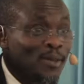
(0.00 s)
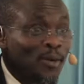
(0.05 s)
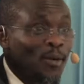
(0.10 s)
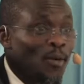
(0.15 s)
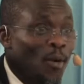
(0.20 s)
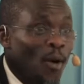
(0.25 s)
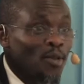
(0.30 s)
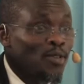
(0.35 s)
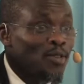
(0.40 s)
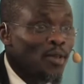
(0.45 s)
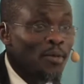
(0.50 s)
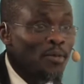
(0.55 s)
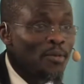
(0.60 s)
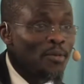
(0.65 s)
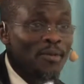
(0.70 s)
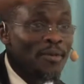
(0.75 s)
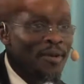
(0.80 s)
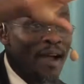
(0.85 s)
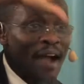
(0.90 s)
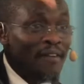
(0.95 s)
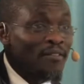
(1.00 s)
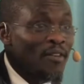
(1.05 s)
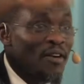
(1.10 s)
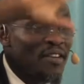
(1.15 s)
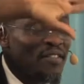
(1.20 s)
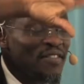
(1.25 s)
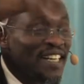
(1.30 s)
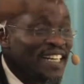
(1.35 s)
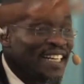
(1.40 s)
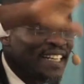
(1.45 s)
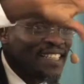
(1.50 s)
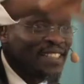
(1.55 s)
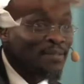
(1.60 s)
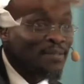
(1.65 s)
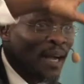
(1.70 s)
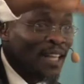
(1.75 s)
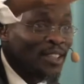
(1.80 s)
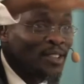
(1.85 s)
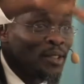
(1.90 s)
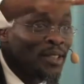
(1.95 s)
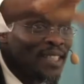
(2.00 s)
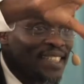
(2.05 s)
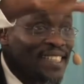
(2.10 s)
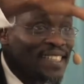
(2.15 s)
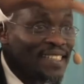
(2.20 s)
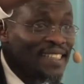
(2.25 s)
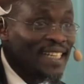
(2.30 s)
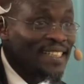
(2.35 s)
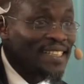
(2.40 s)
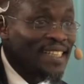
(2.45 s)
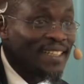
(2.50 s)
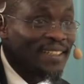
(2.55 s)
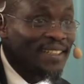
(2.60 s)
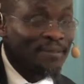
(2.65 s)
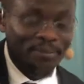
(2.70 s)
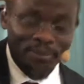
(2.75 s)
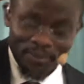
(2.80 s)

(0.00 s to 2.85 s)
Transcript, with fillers: go we have not even reached maturity yet. Eh?